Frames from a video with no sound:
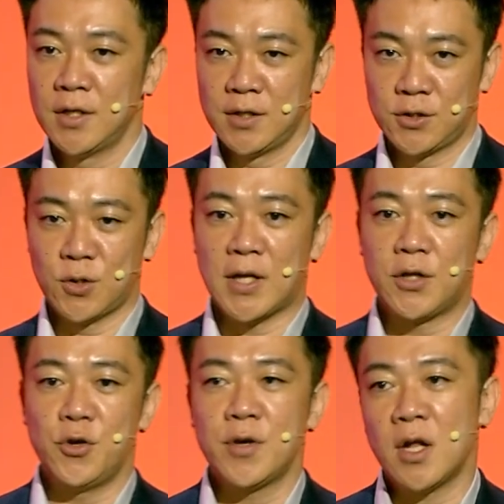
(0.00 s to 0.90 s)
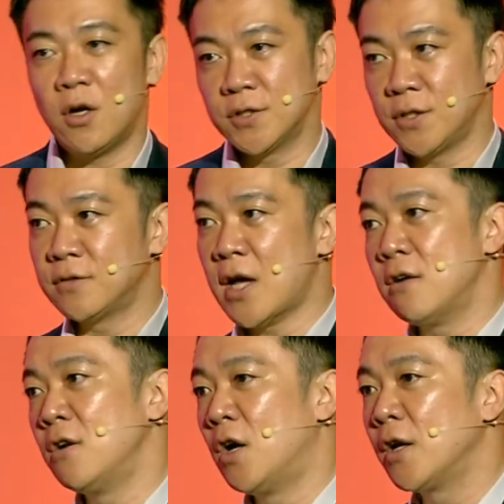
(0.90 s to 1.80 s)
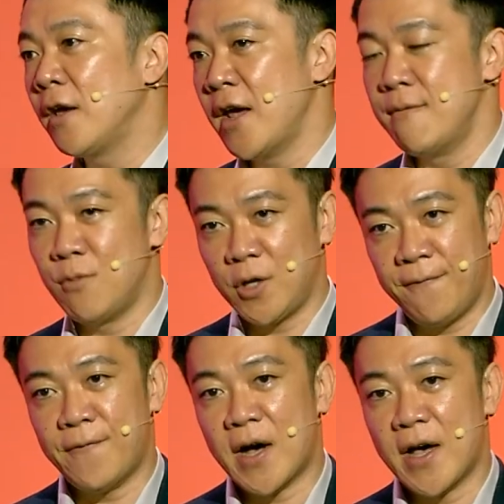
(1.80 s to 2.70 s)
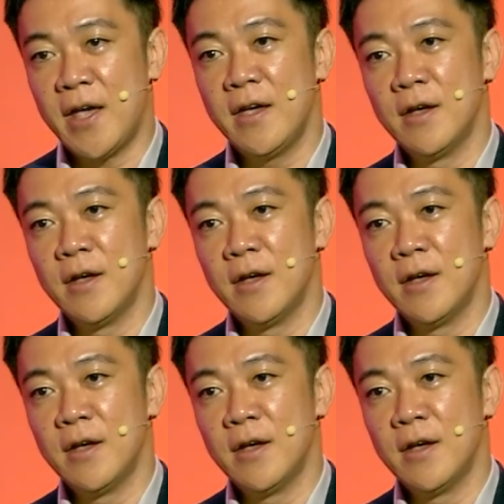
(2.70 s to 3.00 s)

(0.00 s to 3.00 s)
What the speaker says: so that you can also download and modify